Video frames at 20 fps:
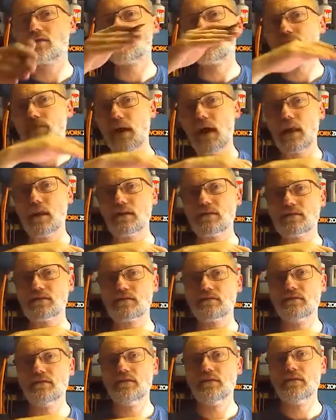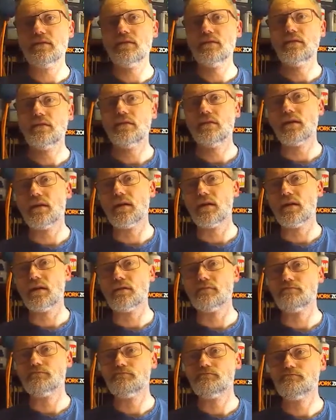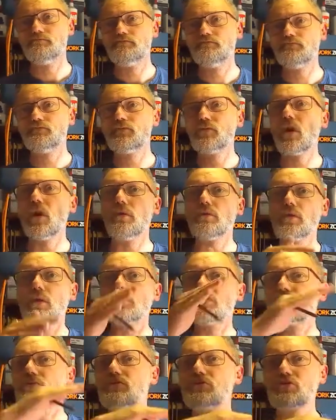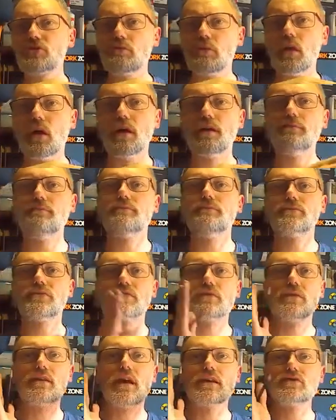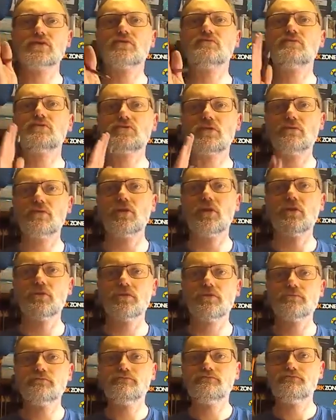onto pallets. Gone to a trim line, so the edges would be trimmed off,